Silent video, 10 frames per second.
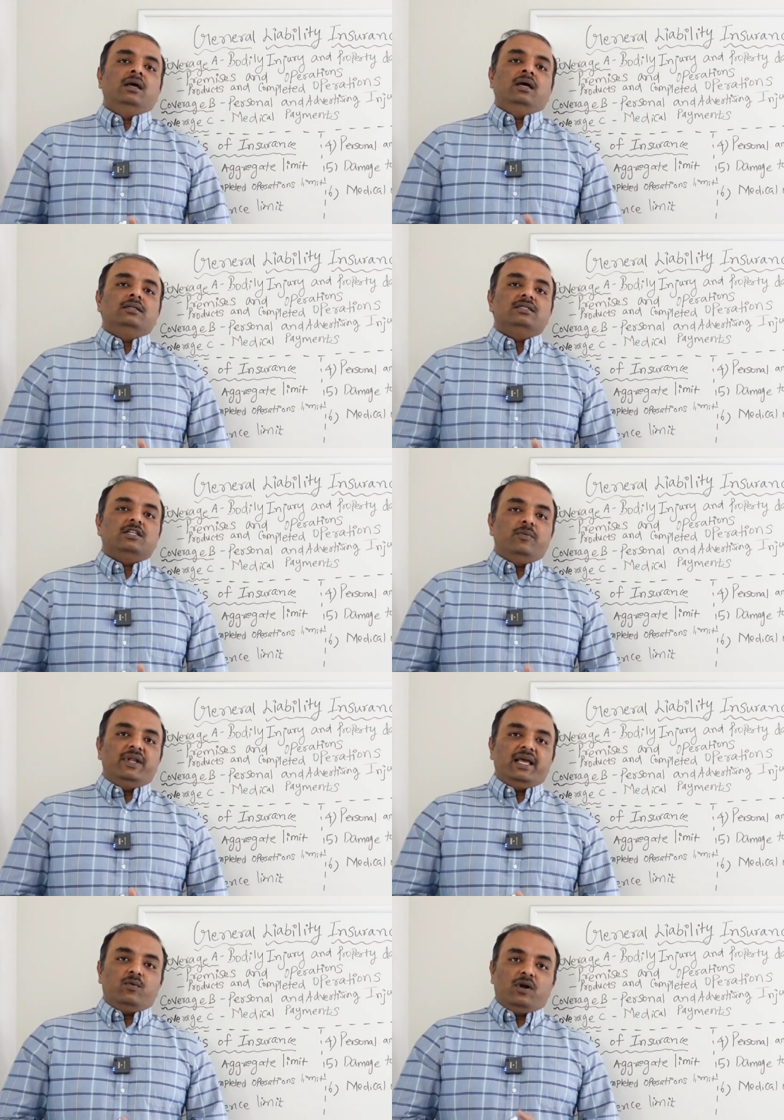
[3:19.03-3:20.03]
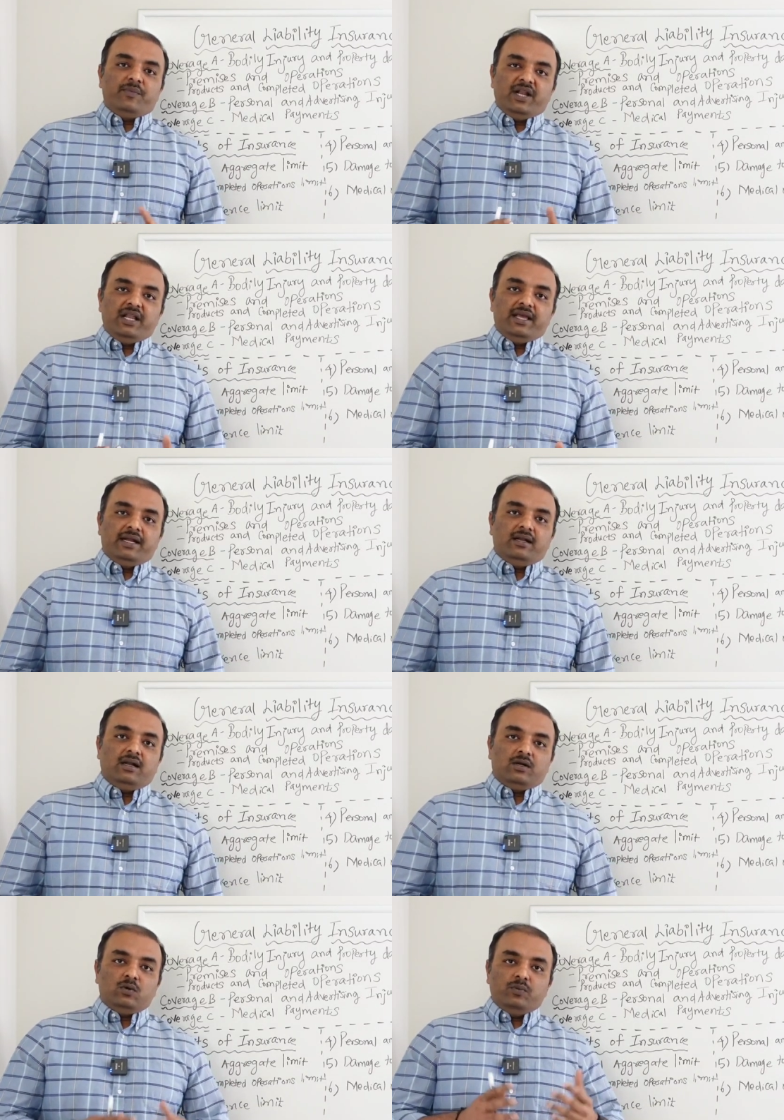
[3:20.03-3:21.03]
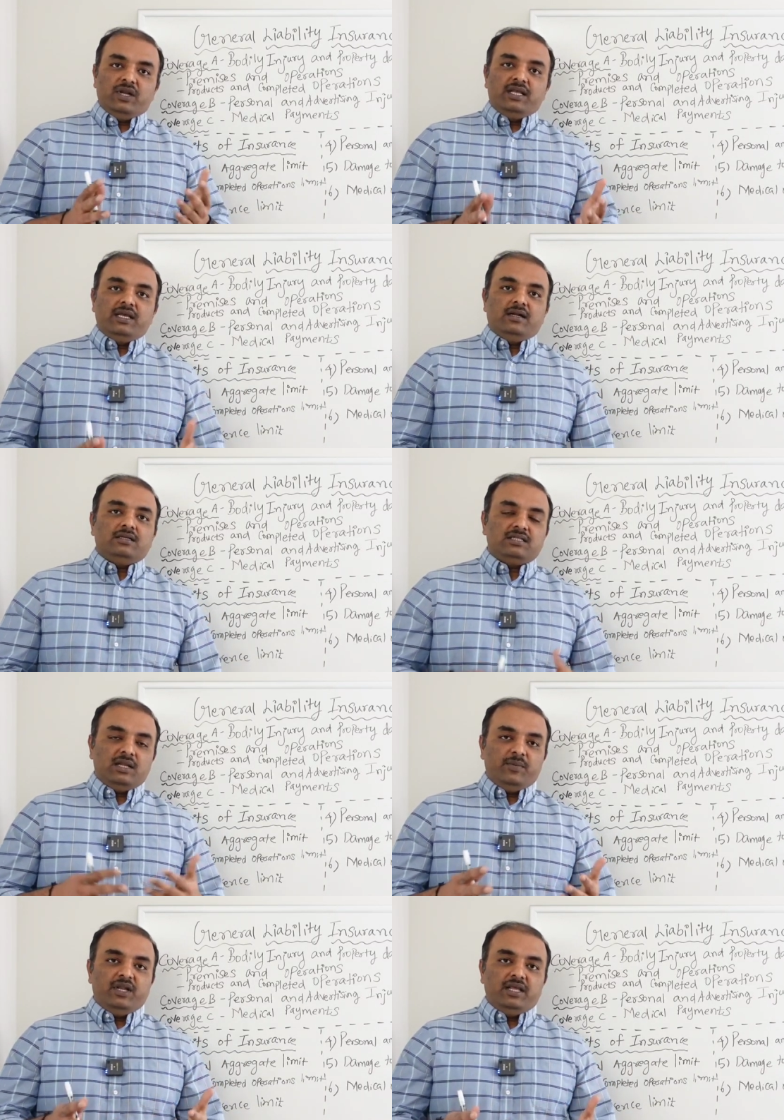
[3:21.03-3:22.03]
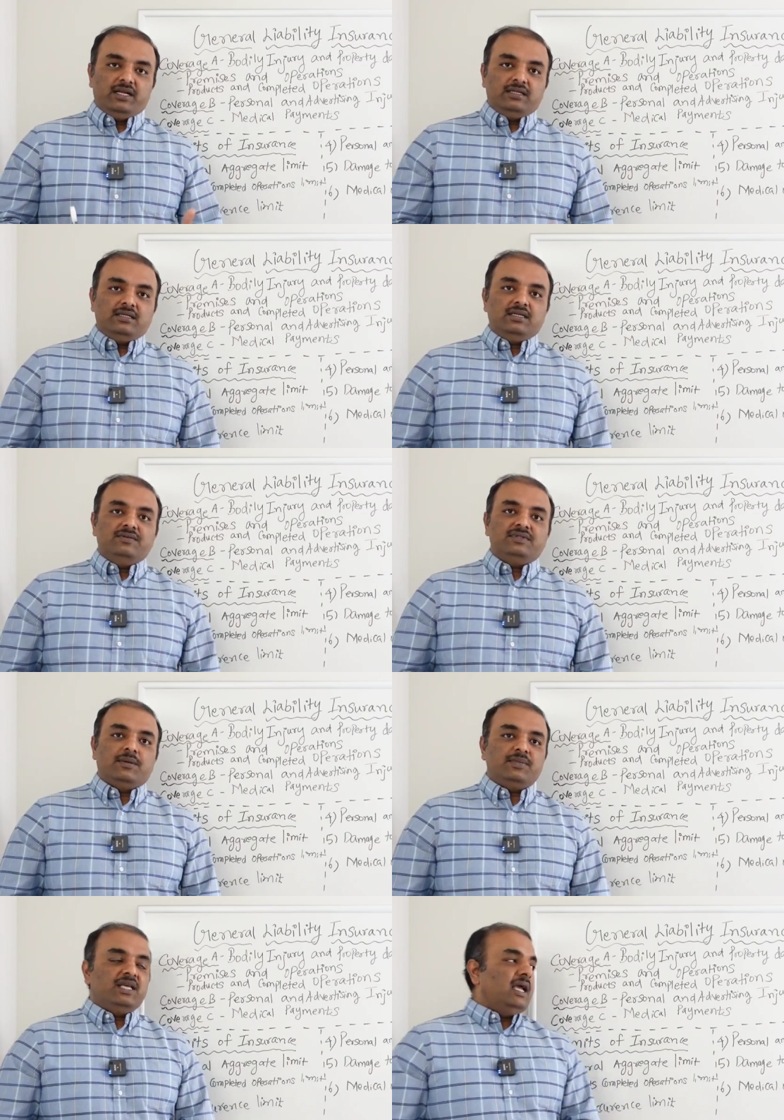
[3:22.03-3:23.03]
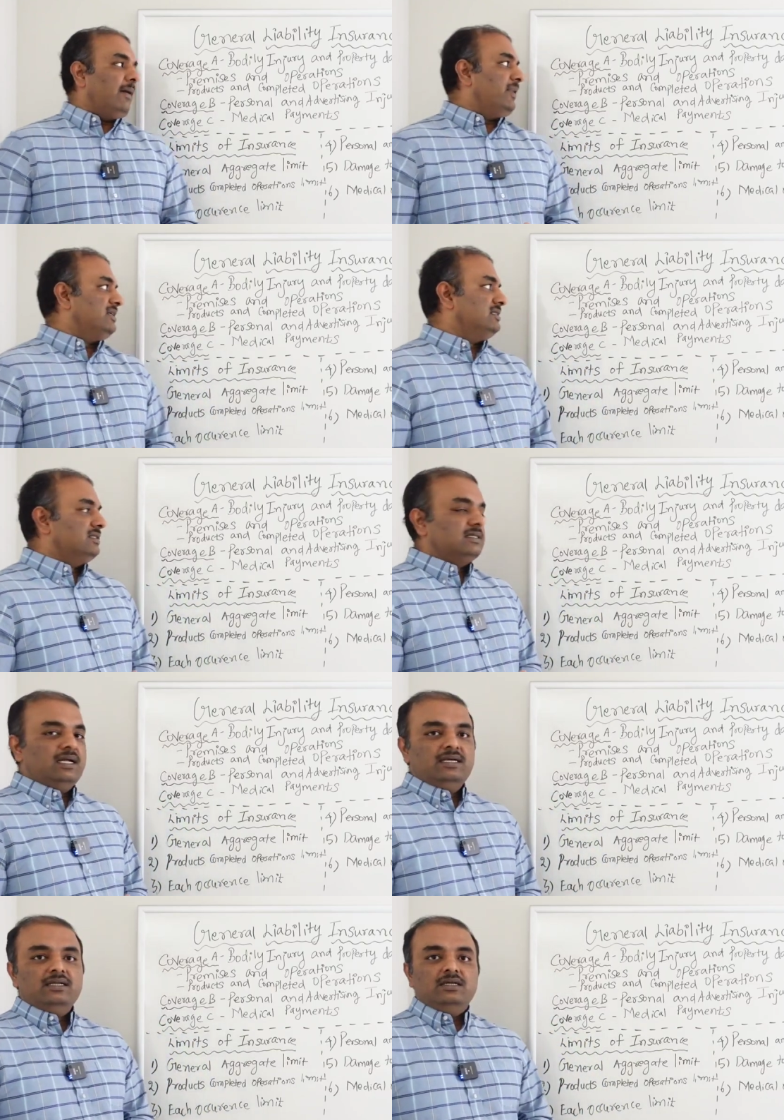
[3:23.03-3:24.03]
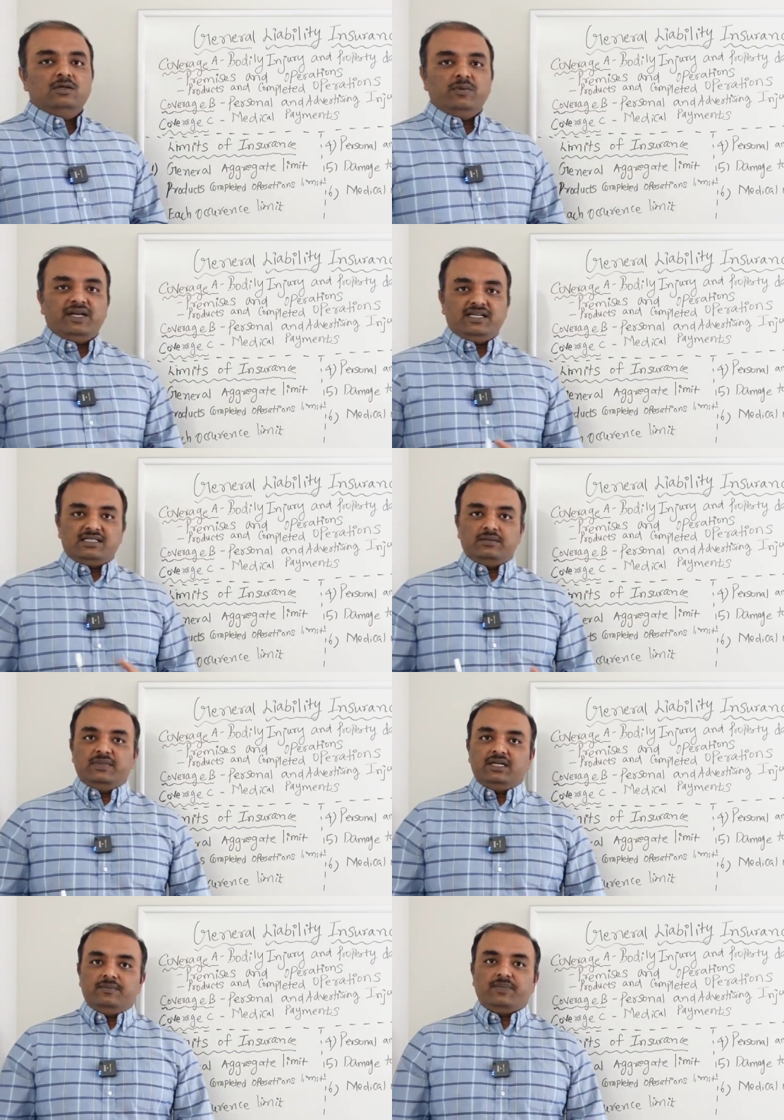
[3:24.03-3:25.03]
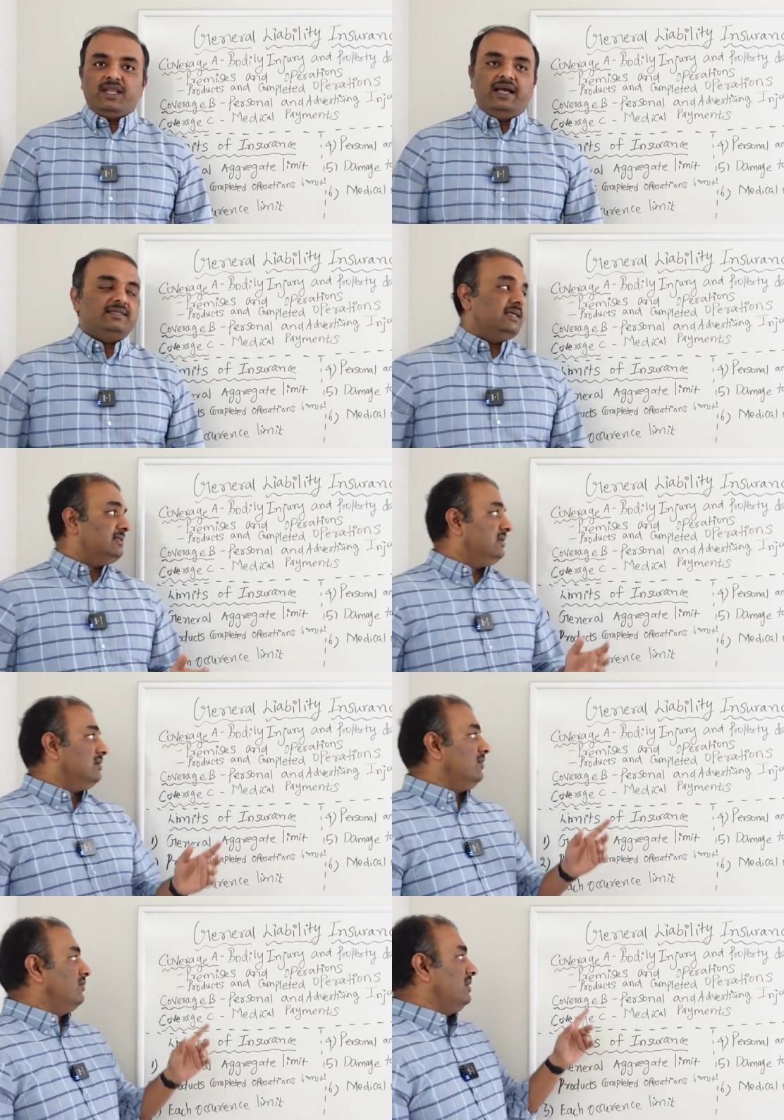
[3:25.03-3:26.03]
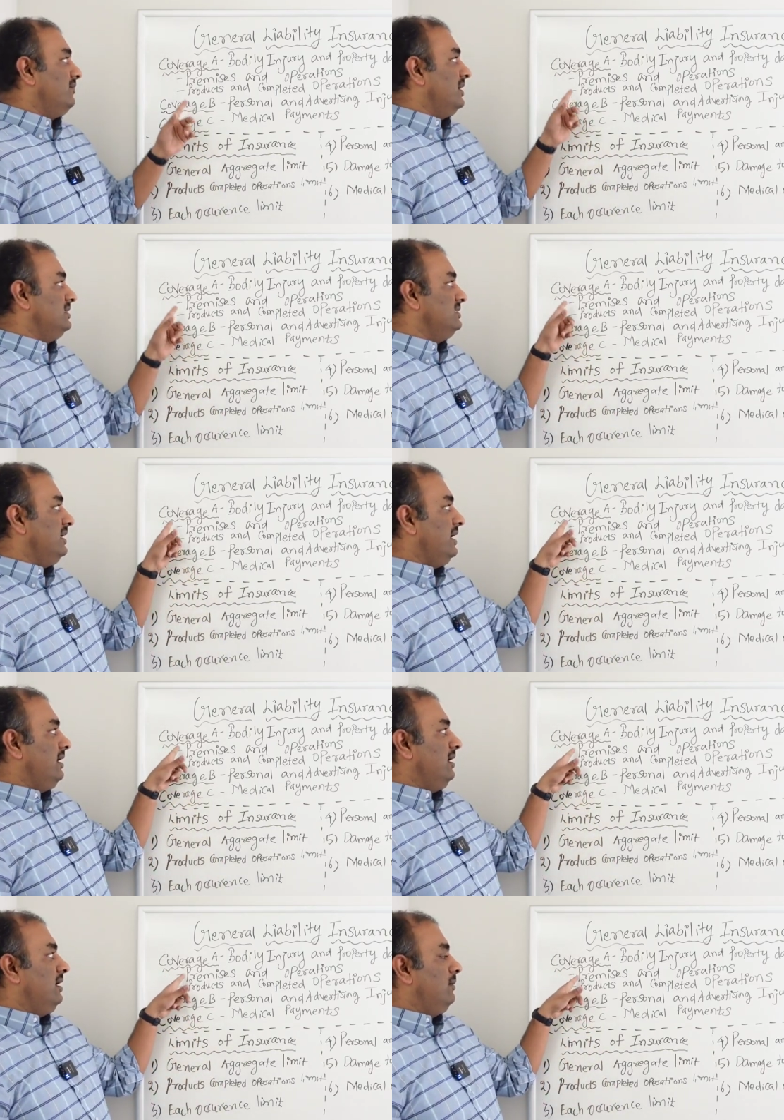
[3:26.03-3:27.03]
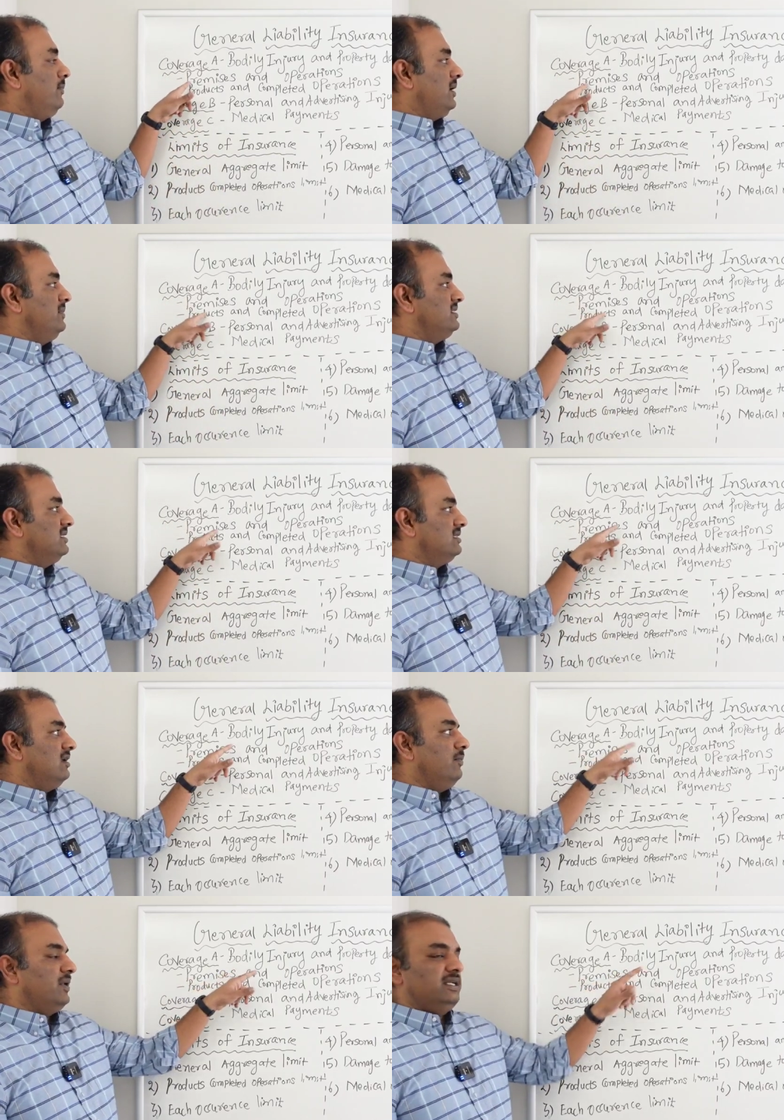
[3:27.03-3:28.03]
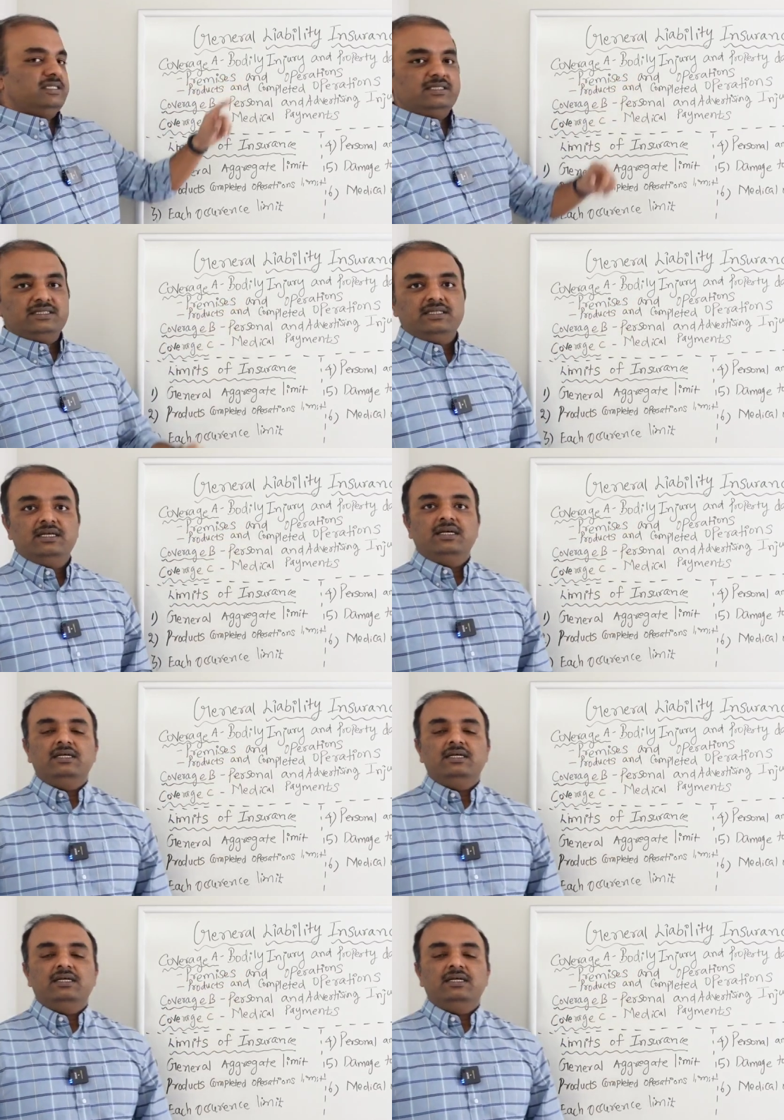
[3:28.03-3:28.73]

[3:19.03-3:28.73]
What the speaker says: this will be like 1 million or 2 million or 3 million. If something happens to my customer as a result of coverage A, premises and operations.